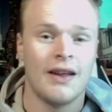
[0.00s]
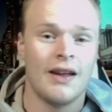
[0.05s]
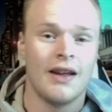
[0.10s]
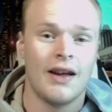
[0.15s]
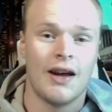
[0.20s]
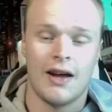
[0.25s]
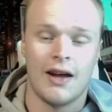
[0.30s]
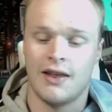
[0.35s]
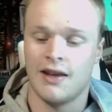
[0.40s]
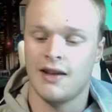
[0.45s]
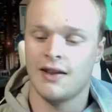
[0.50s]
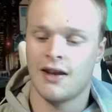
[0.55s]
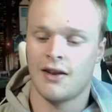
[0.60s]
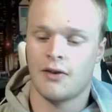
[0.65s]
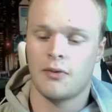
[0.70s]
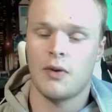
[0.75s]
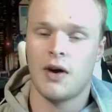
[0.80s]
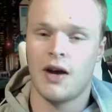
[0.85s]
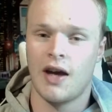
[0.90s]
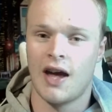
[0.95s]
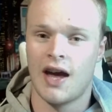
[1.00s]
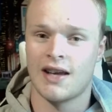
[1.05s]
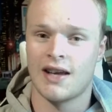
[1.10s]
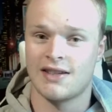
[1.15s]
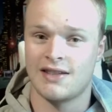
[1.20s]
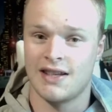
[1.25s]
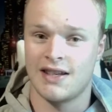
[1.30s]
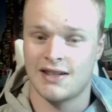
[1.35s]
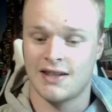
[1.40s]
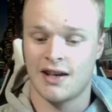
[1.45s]
I think that's why it has
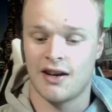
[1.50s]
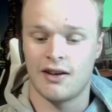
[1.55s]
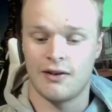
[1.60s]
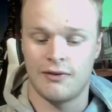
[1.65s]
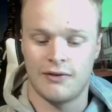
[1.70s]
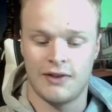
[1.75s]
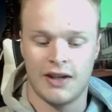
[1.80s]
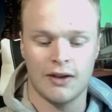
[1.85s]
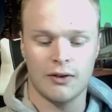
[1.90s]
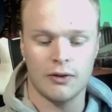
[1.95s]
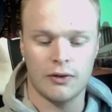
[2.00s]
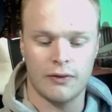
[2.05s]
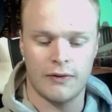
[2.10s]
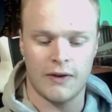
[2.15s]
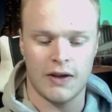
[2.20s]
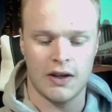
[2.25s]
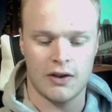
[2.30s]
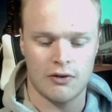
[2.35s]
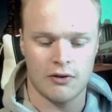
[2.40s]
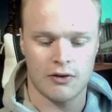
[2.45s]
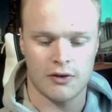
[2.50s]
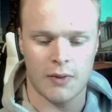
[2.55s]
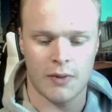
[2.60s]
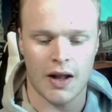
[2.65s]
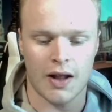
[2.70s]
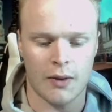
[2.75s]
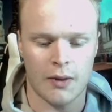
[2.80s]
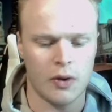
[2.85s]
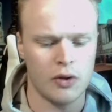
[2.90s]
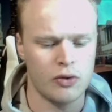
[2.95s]
this kind of tilt feature as well. I
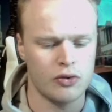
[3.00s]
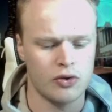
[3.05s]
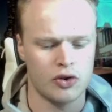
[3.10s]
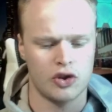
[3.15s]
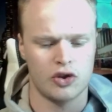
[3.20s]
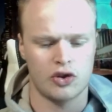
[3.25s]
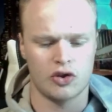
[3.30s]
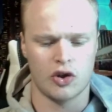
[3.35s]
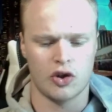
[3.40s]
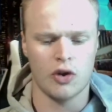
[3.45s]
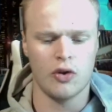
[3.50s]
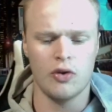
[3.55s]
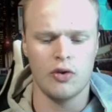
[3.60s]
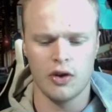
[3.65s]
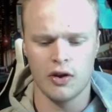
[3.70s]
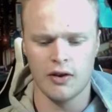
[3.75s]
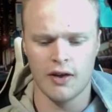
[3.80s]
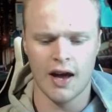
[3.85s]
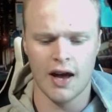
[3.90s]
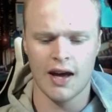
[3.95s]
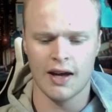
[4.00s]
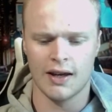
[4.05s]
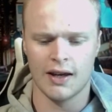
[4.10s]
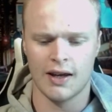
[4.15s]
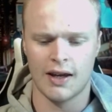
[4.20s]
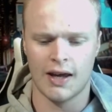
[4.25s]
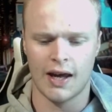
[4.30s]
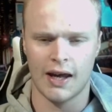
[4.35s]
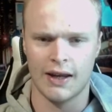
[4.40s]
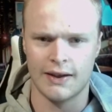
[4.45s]
won't show you that in
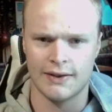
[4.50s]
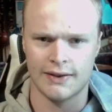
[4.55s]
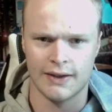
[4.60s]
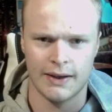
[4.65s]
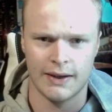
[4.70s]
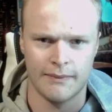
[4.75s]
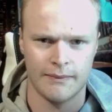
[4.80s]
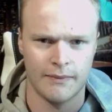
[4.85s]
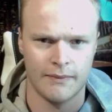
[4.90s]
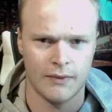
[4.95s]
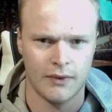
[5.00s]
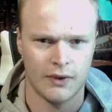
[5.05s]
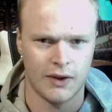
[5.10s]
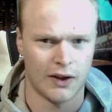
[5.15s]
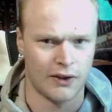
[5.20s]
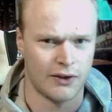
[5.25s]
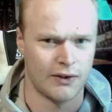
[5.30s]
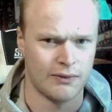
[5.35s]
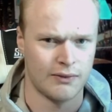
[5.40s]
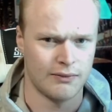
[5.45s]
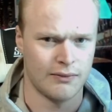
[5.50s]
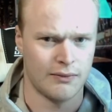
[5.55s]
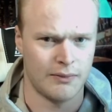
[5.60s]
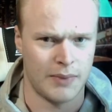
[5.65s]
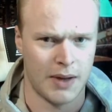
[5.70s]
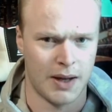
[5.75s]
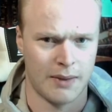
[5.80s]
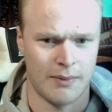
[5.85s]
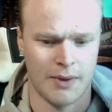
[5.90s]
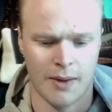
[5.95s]
case it doesn't pick
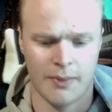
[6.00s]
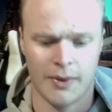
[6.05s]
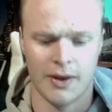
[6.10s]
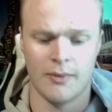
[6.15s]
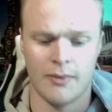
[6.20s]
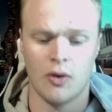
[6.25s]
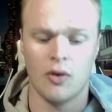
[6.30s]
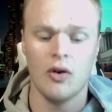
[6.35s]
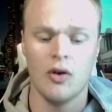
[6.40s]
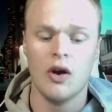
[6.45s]
me up anymore.